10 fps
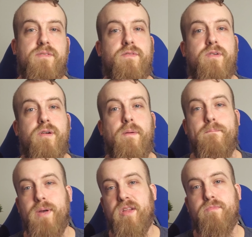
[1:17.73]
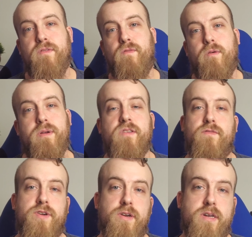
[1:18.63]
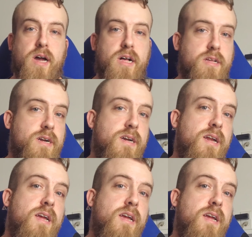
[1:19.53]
for best performance for your dollar.